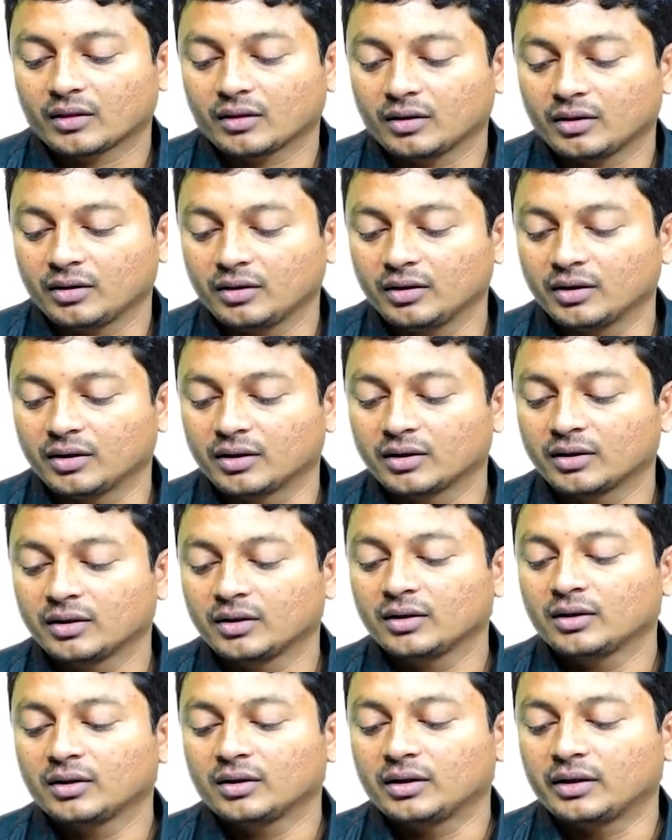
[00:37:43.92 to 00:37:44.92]
Here
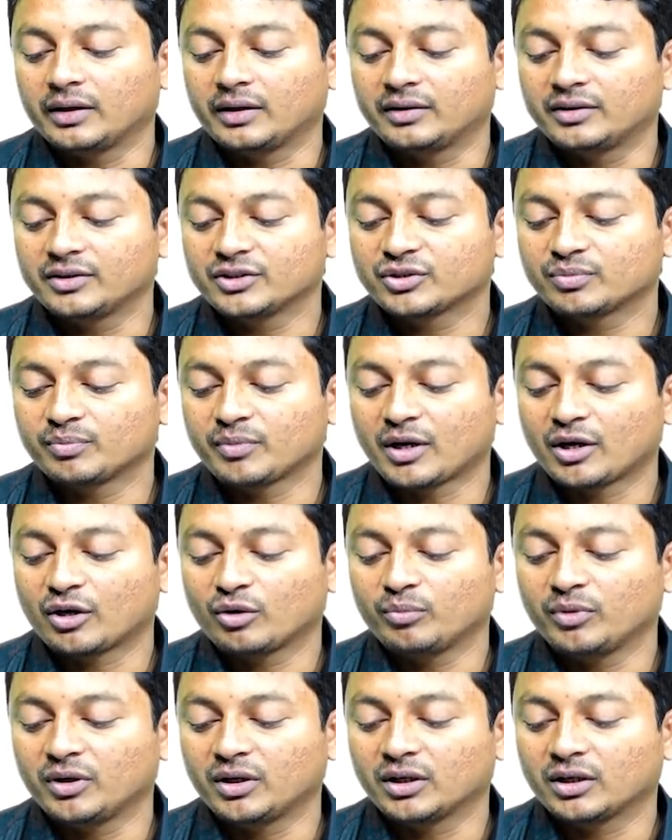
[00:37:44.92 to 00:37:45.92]
at this
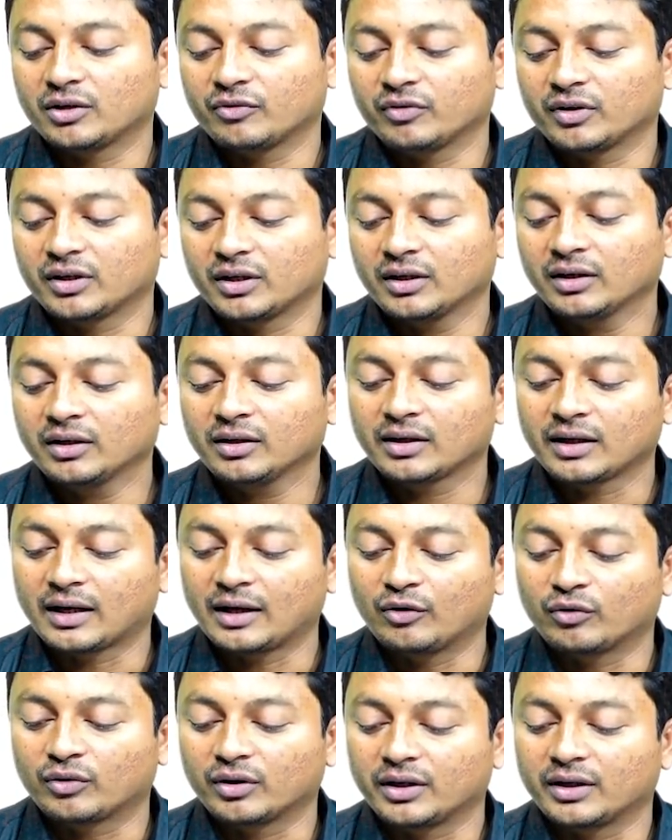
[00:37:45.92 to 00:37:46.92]
manometer we can
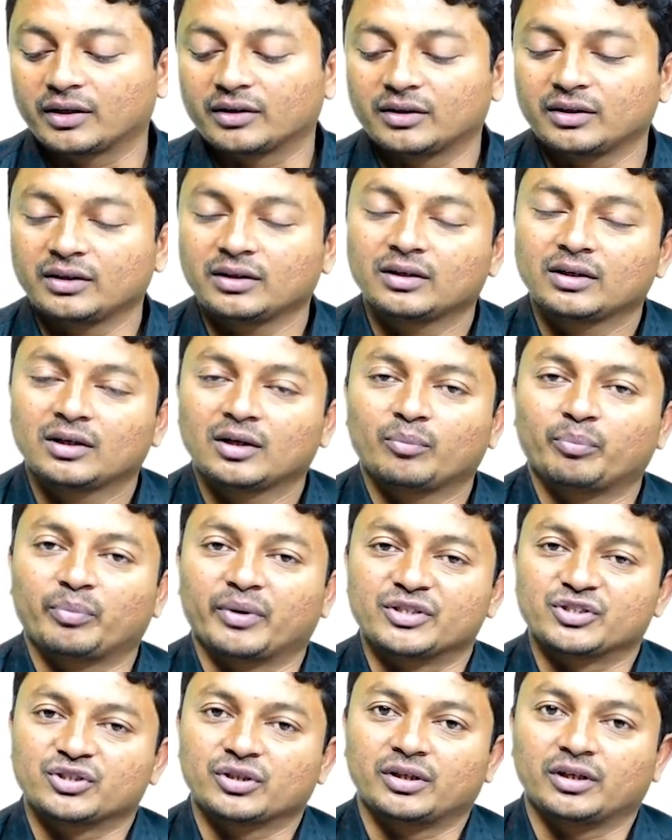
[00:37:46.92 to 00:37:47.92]
calculate the
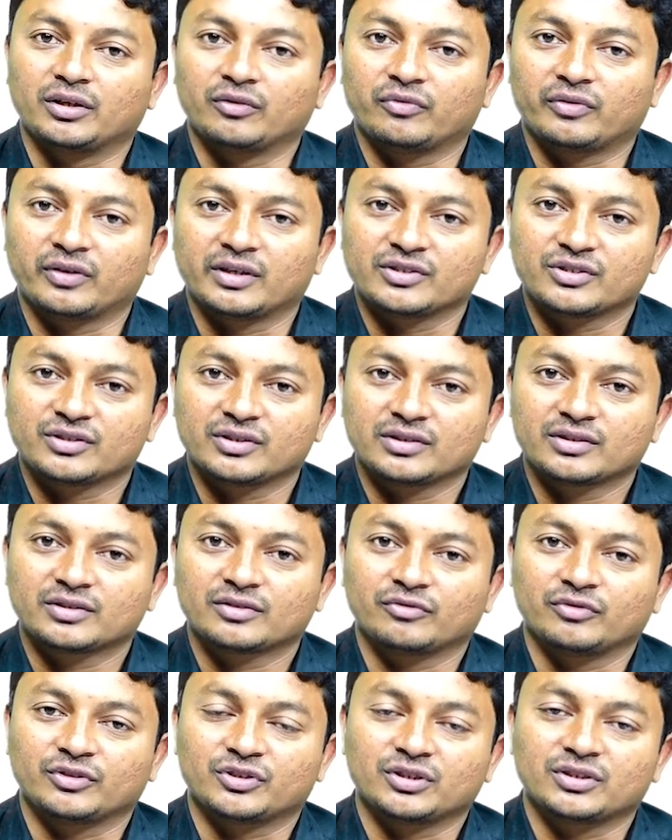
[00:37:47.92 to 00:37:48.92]
pressure
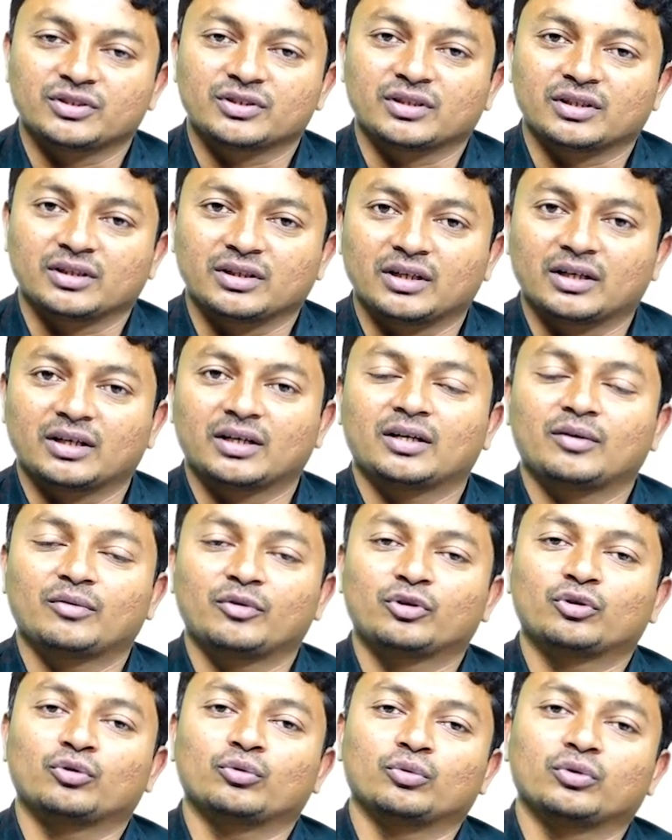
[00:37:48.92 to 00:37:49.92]
differences which is
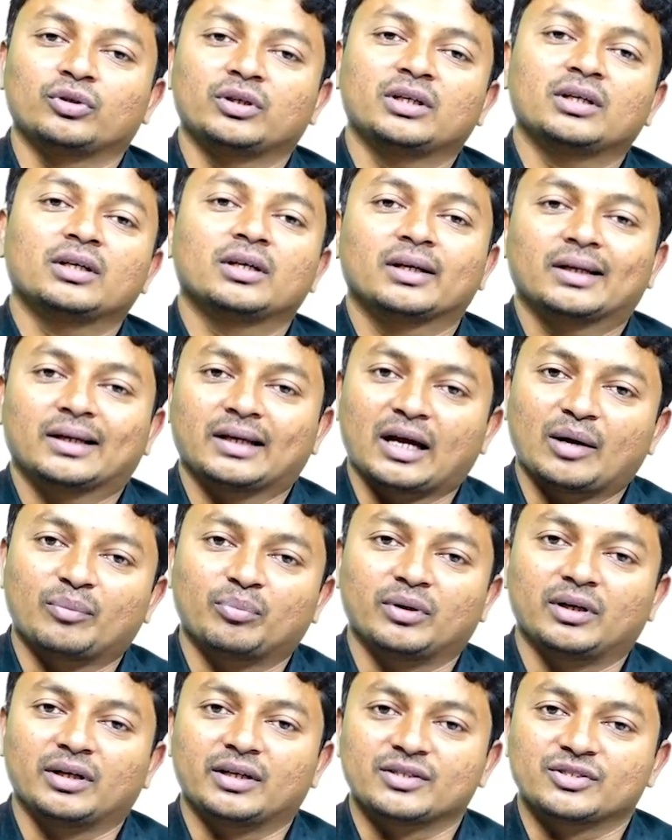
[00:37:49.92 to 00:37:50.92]
created through the
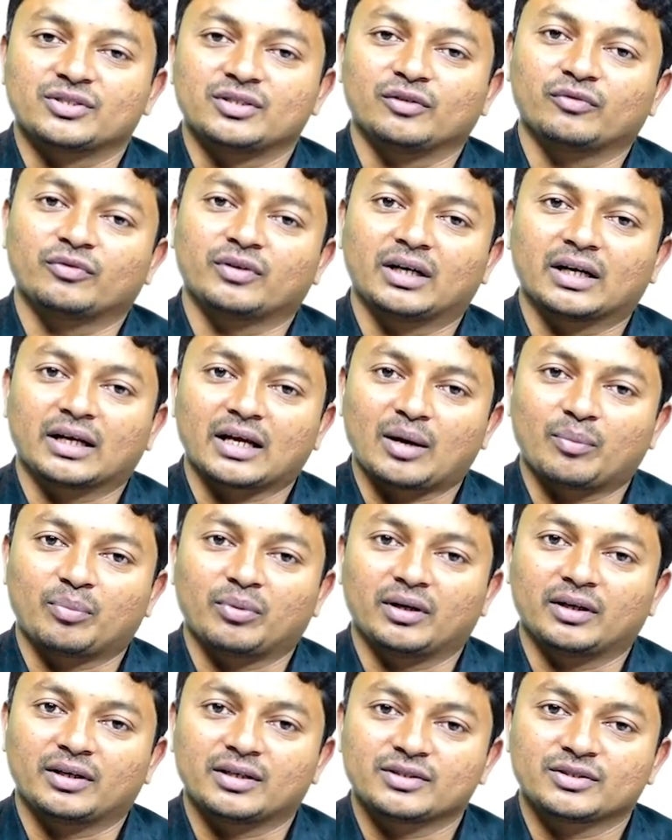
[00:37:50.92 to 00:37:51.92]
capillaries, different
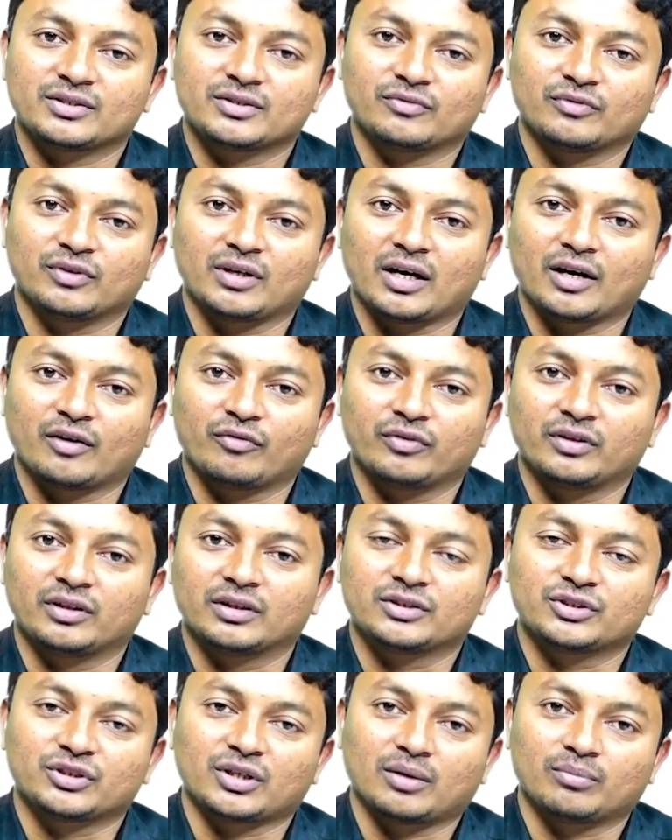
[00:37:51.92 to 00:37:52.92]
capillaries we have in
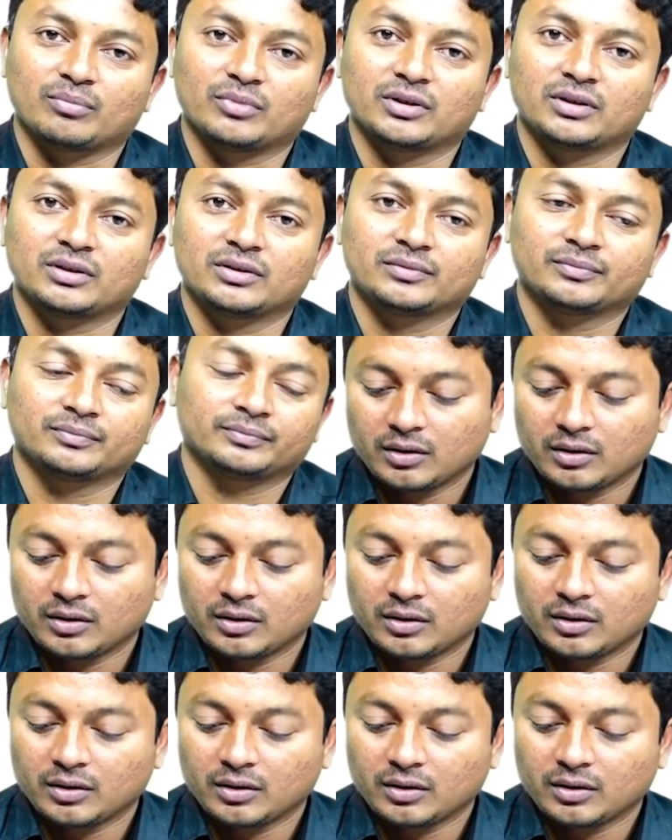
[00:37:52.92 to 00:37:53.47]
the chamber.